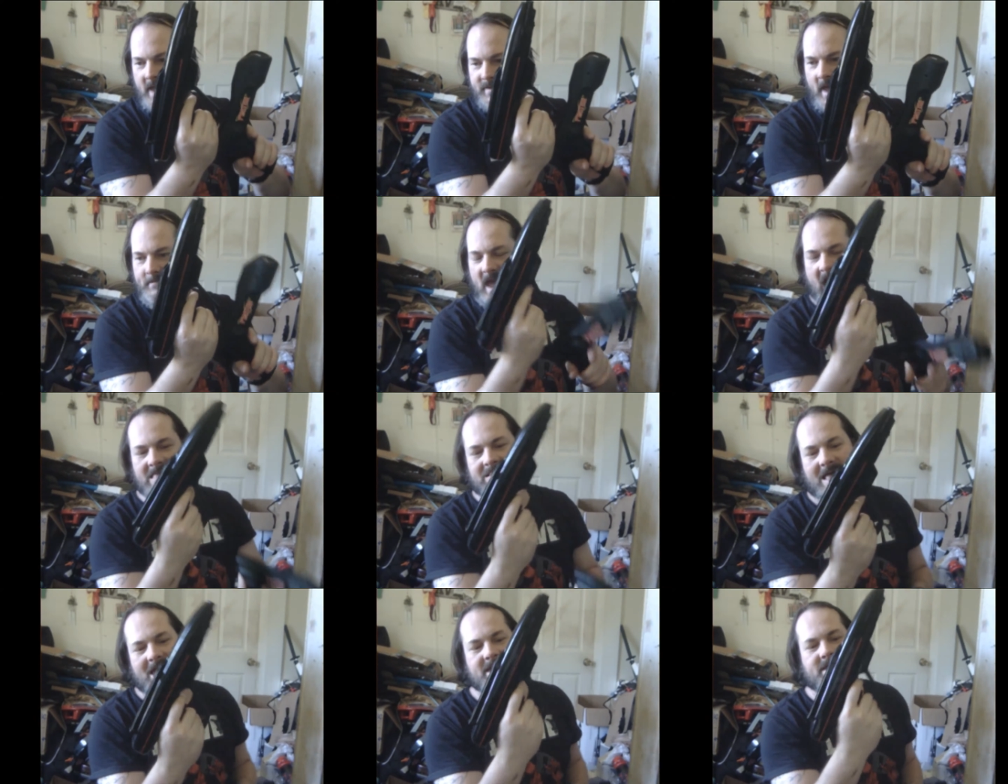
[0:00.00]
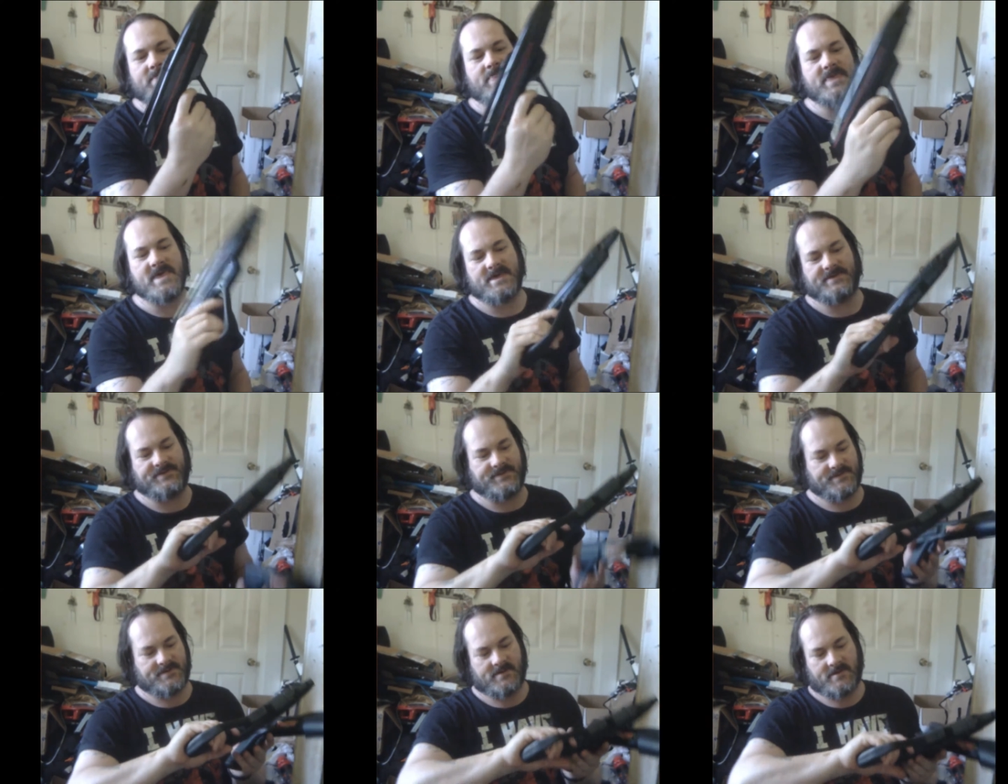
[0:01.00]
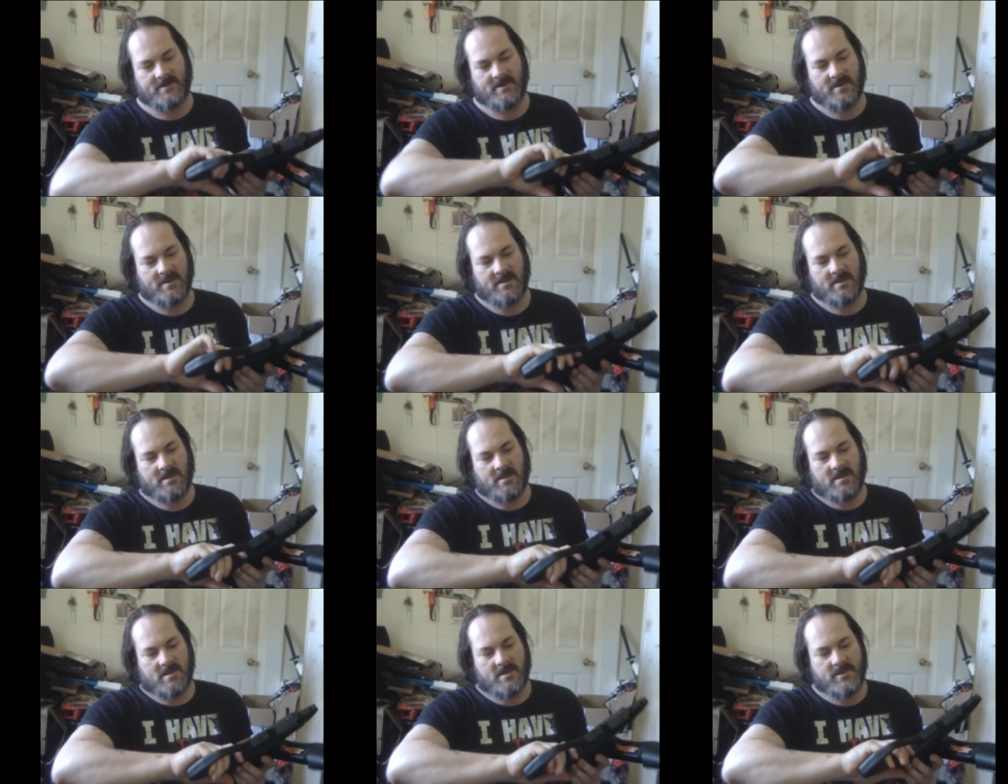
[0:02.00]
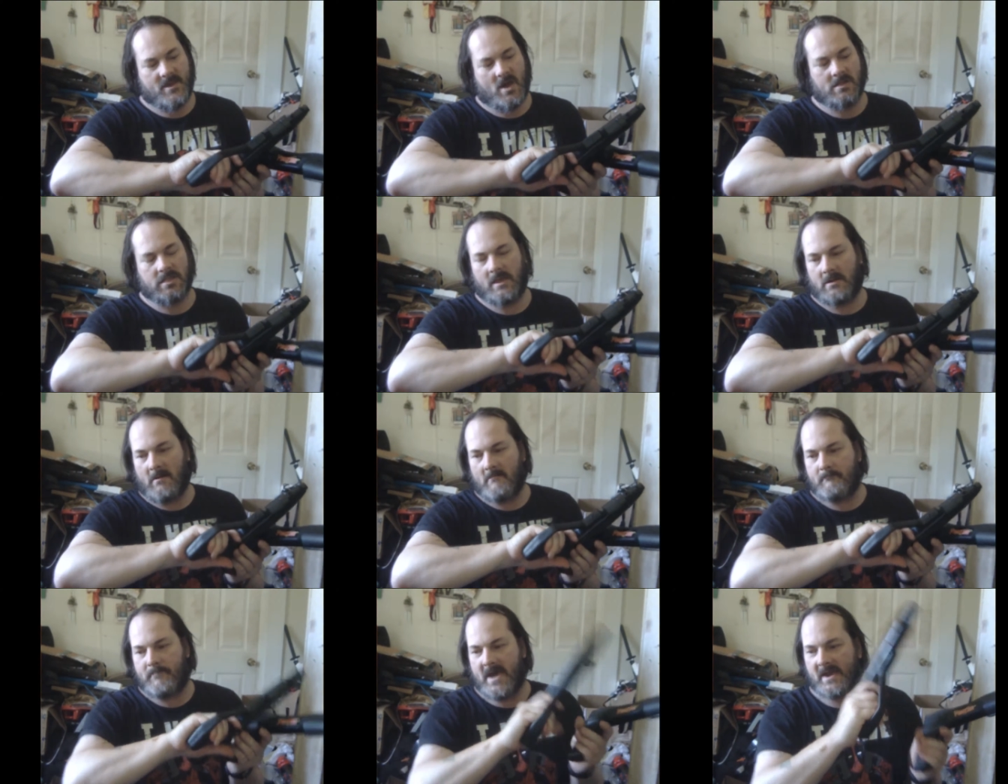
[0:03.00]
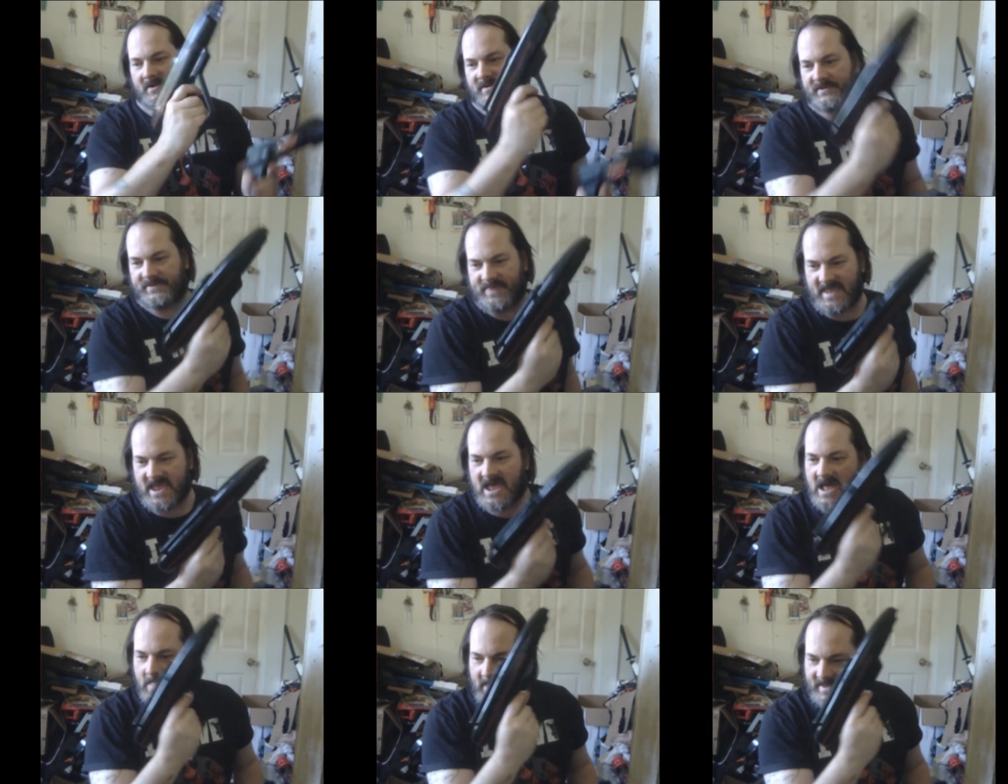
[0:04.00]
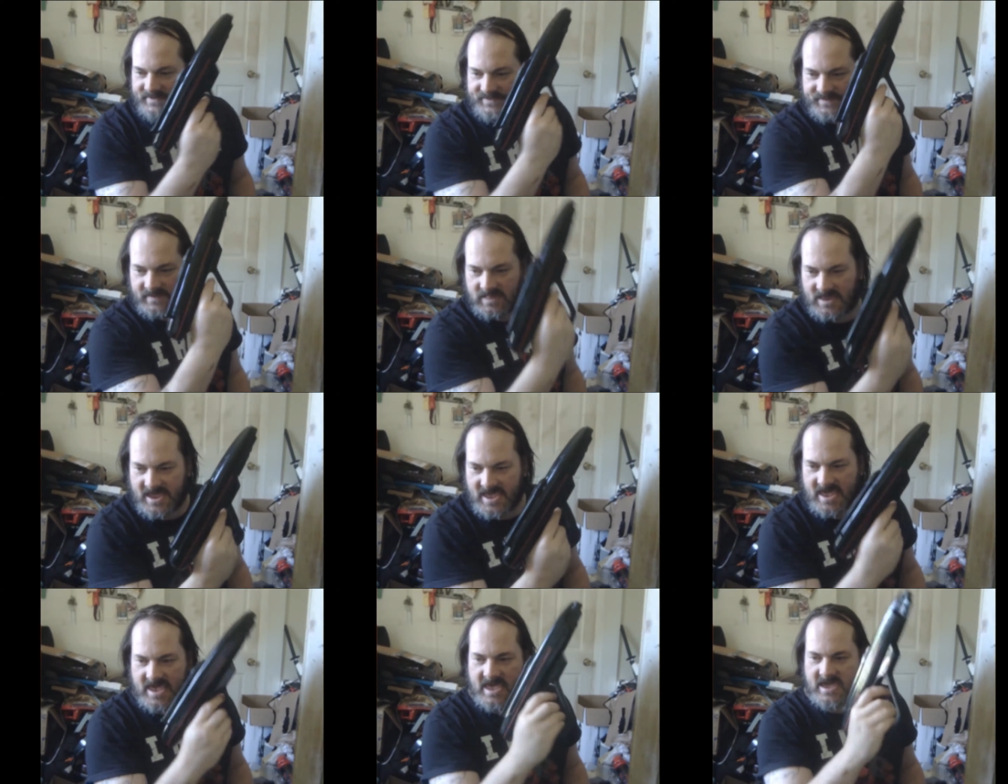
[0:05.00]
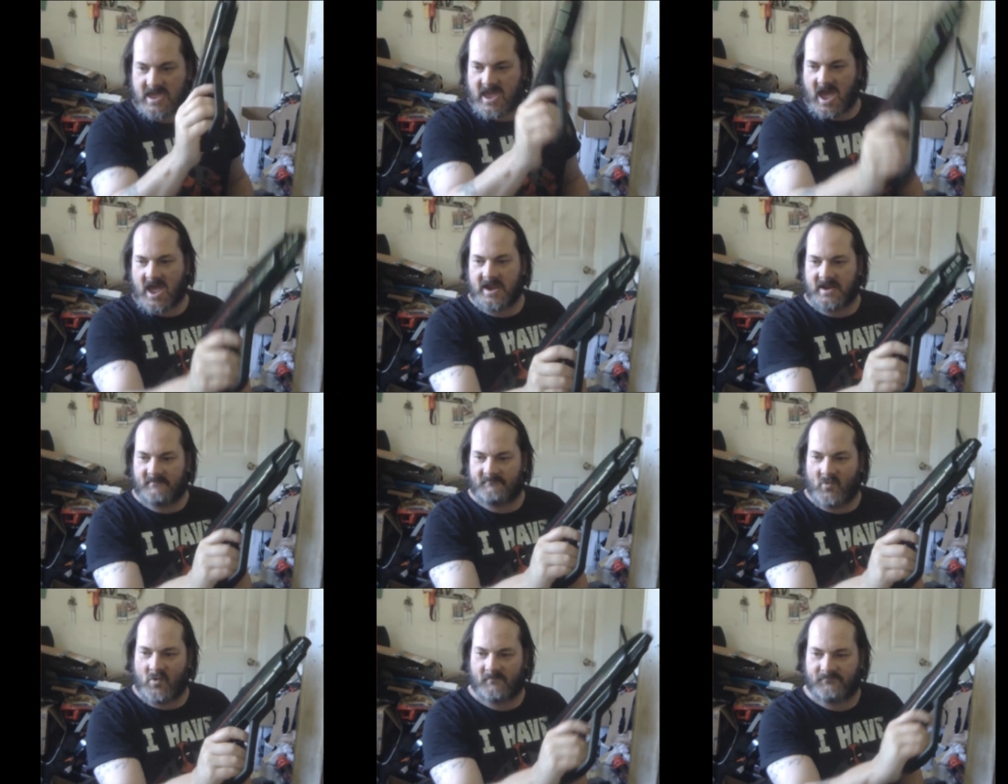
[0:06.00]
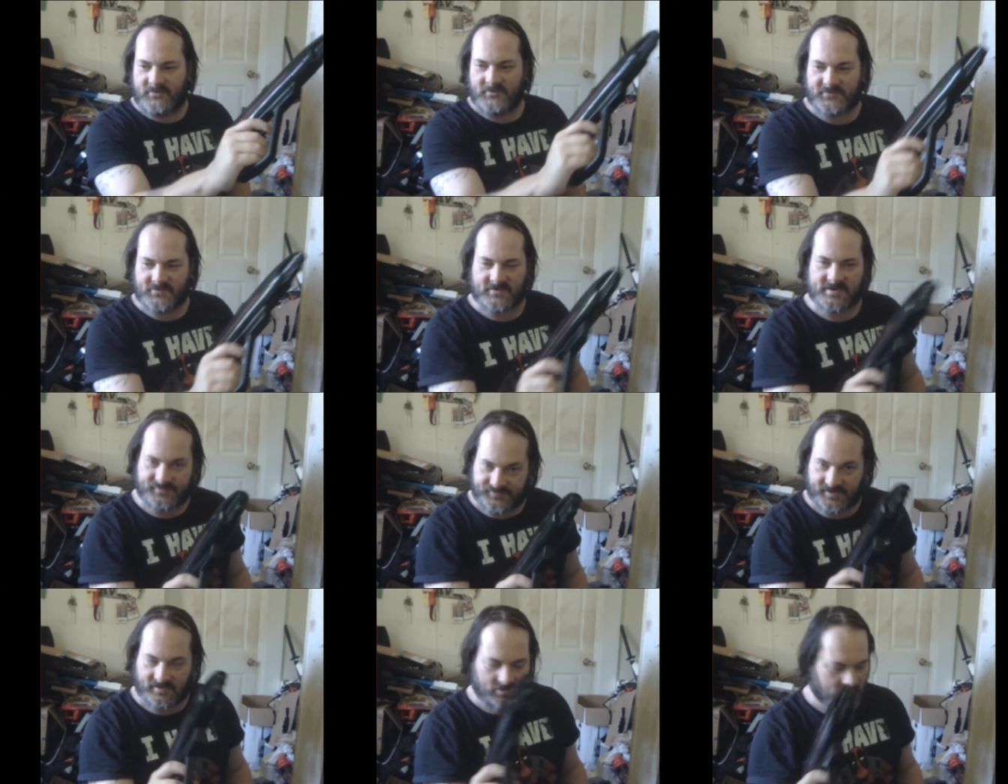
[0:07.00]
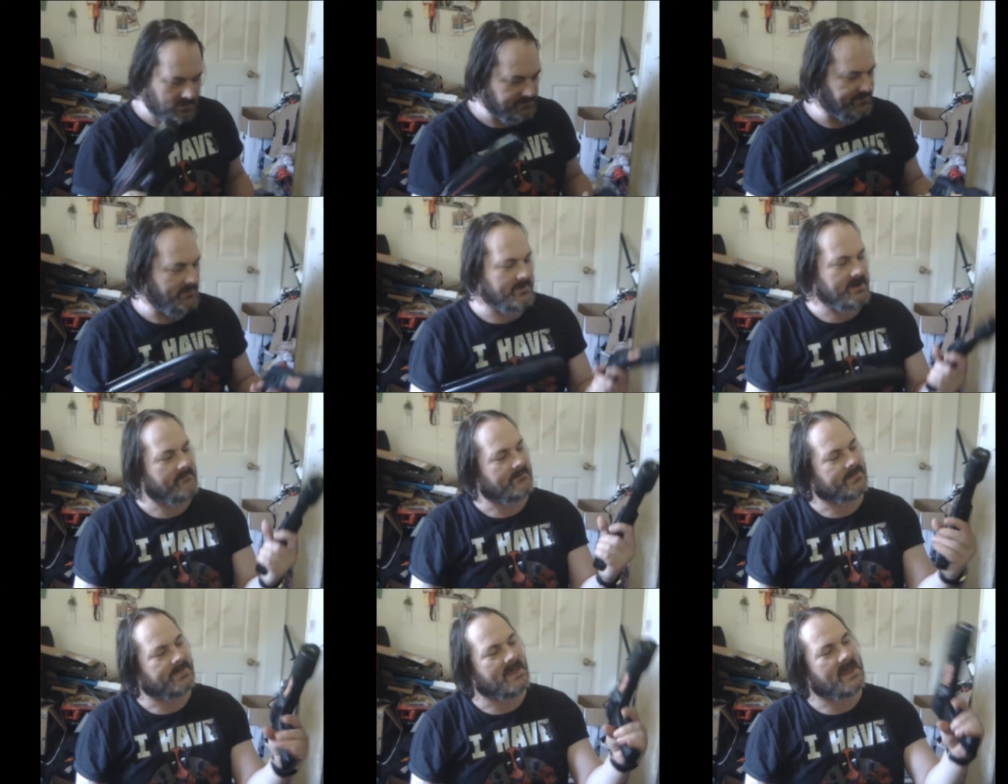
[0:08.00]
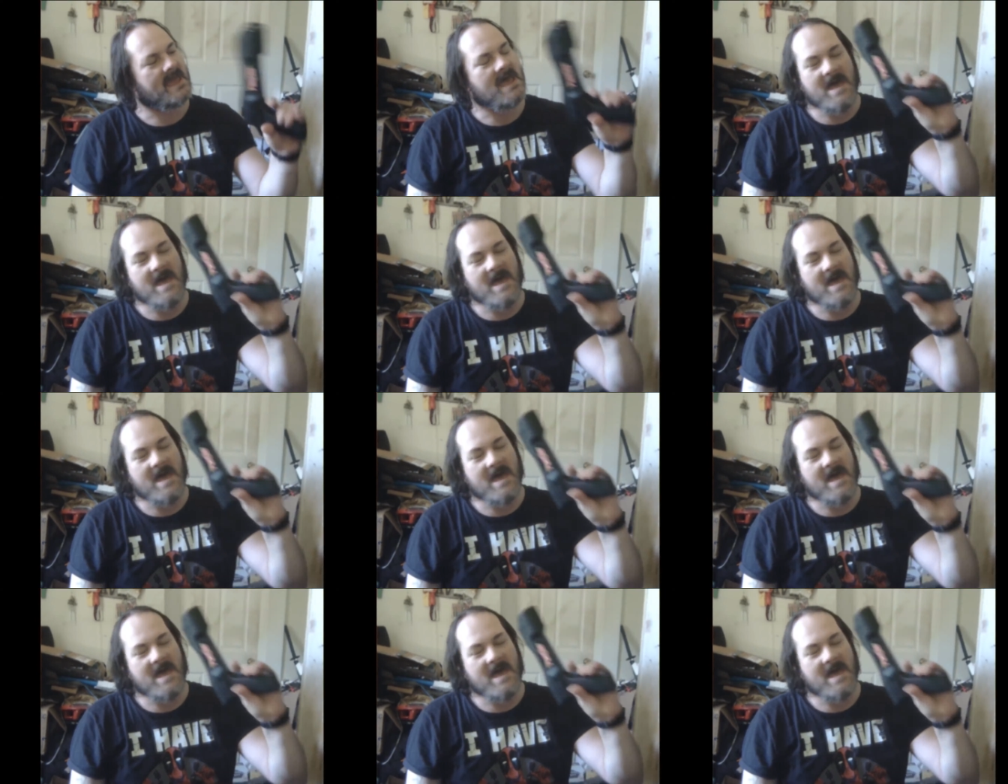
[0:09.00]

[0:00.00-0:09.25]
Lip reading: mean, I like this. A little bit better. Just the sleek, kind of more futuristic look to it and everything.